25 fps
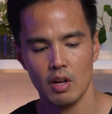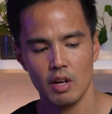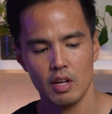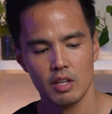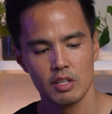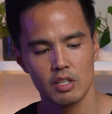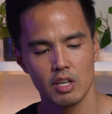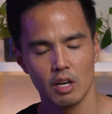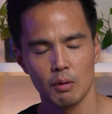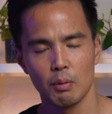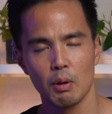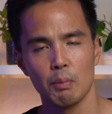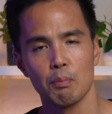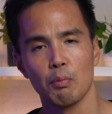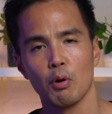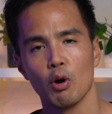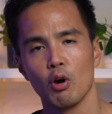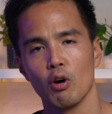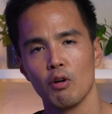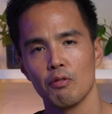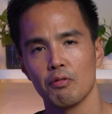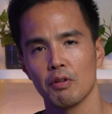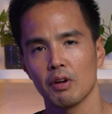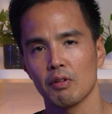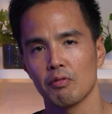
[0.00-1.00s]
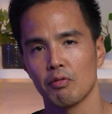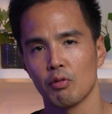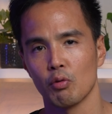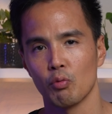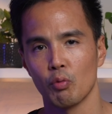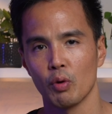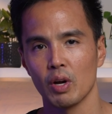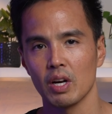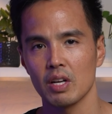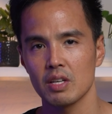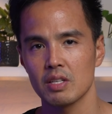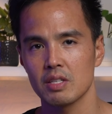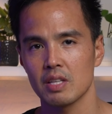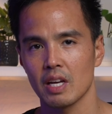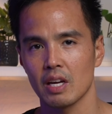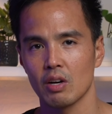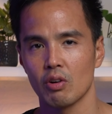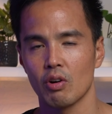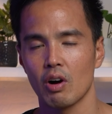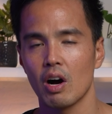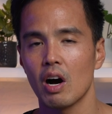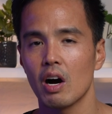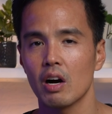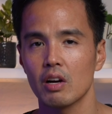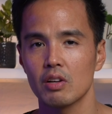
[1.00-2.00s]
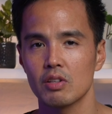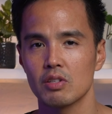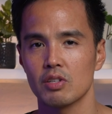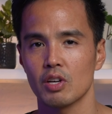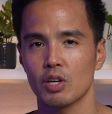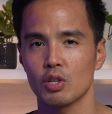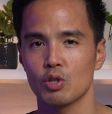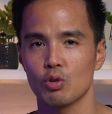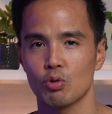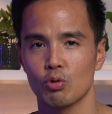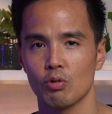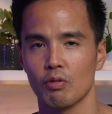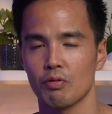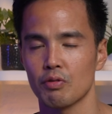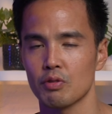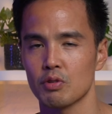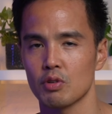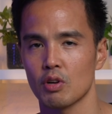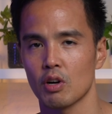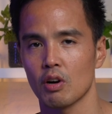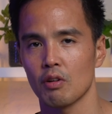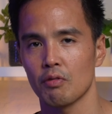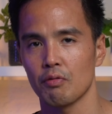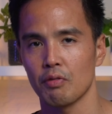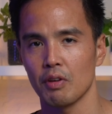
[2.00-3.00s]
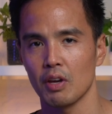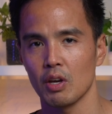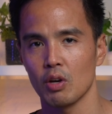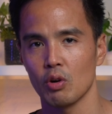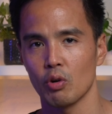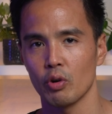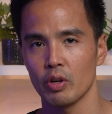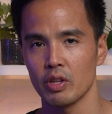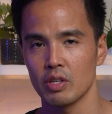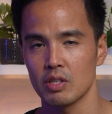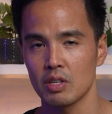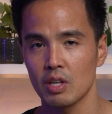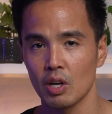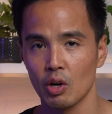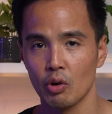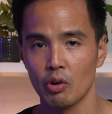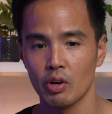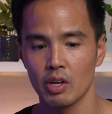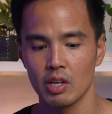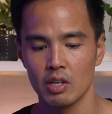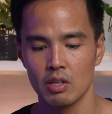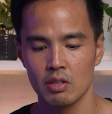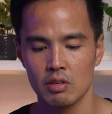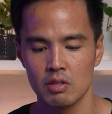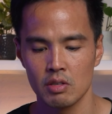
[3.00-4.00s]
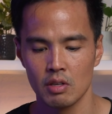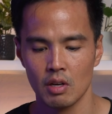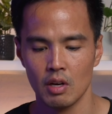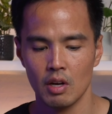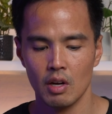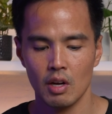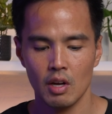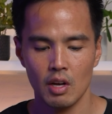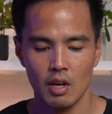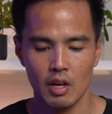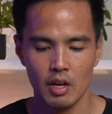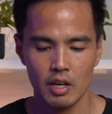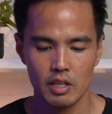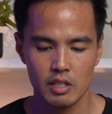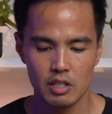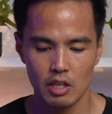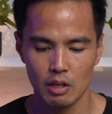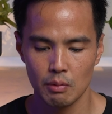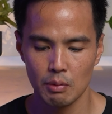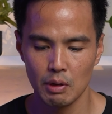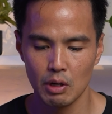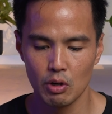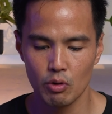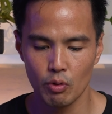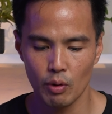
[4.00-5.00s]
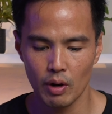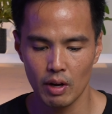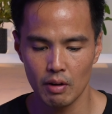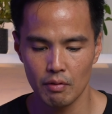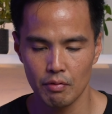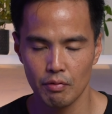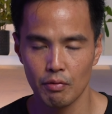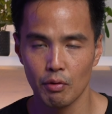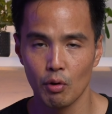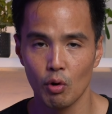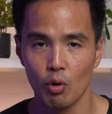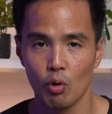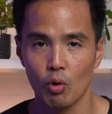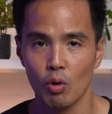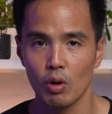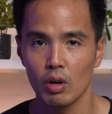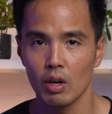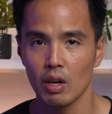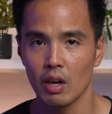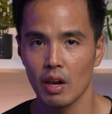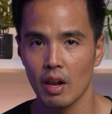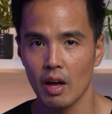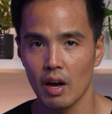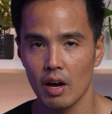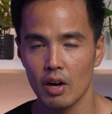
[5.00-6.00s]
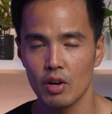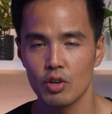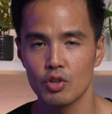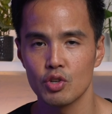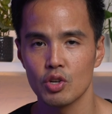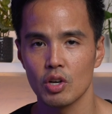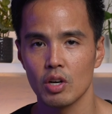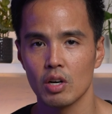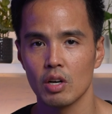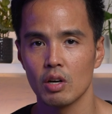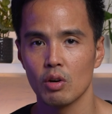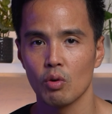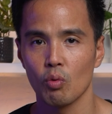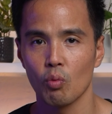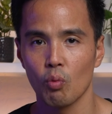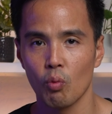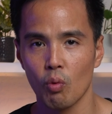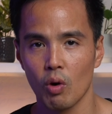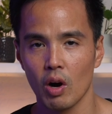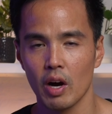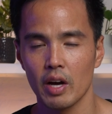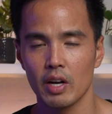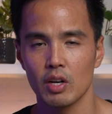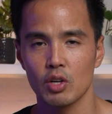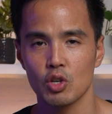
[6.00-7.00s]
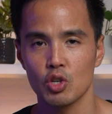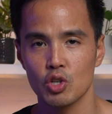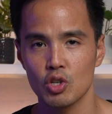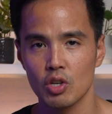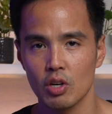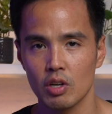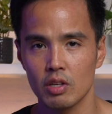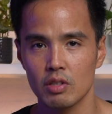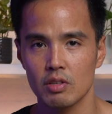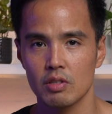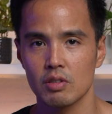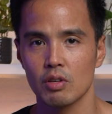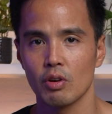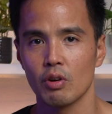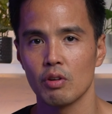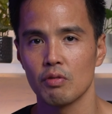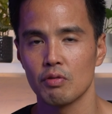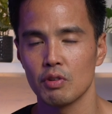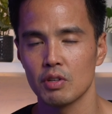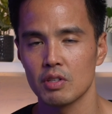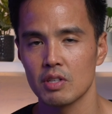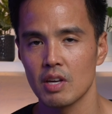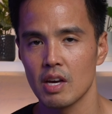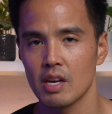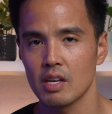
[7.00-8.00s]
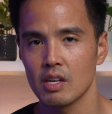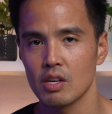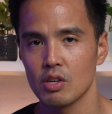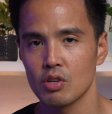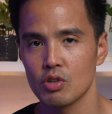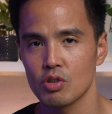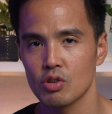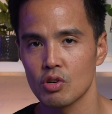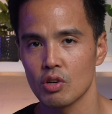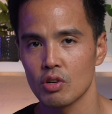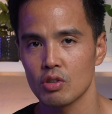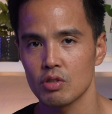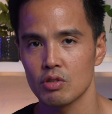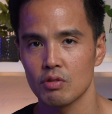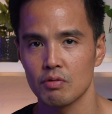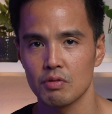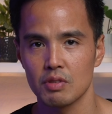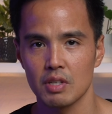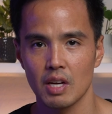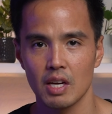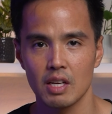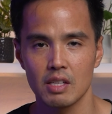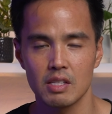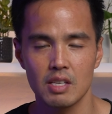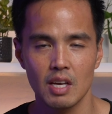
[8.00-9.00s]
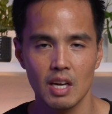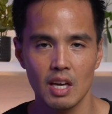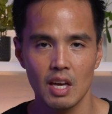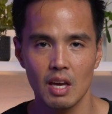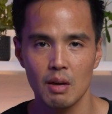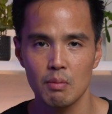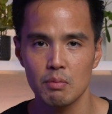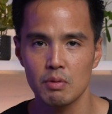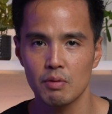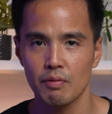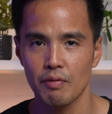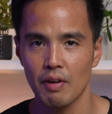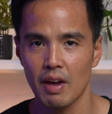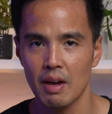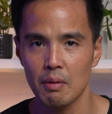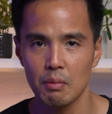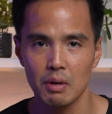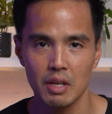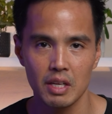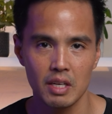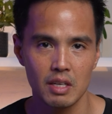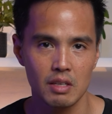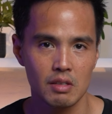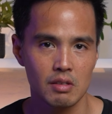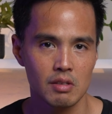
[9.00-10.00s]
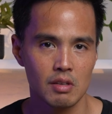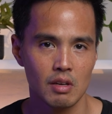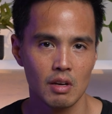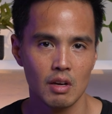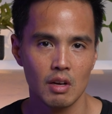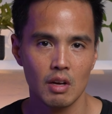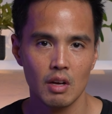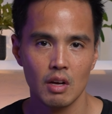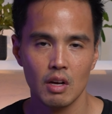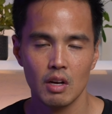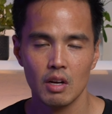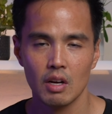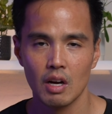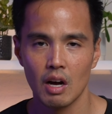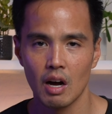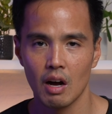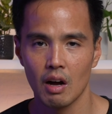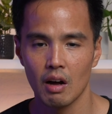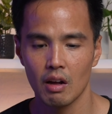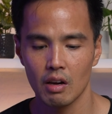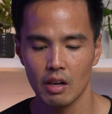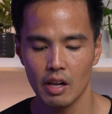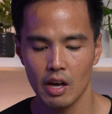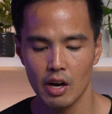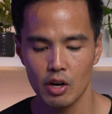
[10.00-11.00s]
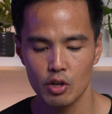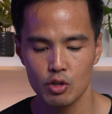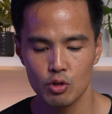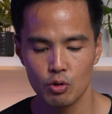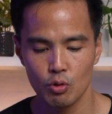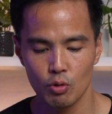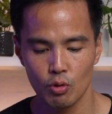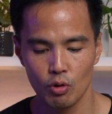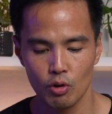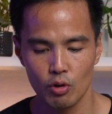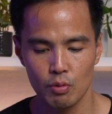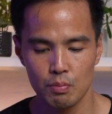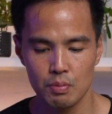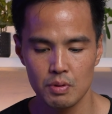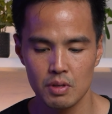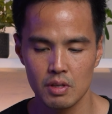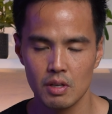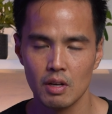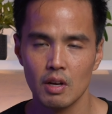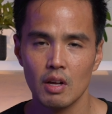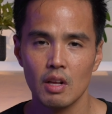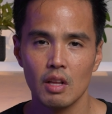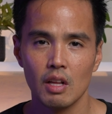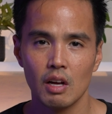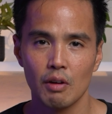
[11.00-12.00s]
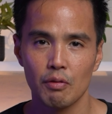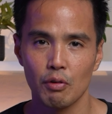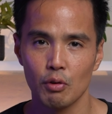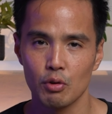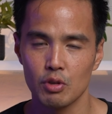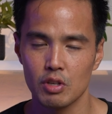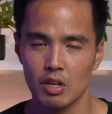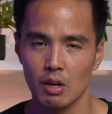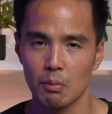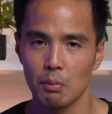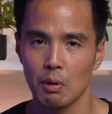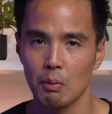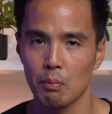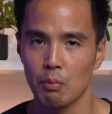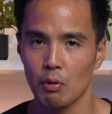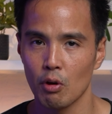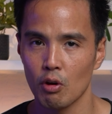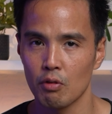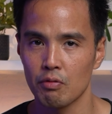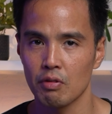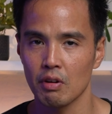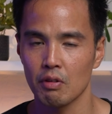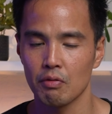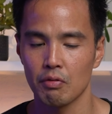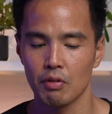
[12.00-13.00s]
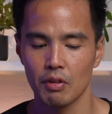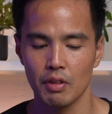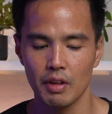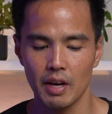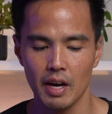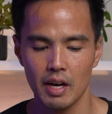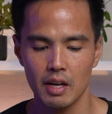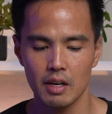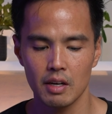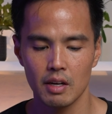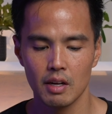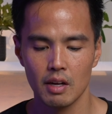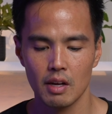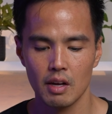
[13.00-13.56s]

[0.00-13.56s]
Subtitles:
It's going to be perfect for real estate or architectural photography or interiors. It's going to be great for larger, wider shots. So if you're taking shots of, say, teams, families, large groups, I feel it's going to be perfect for that.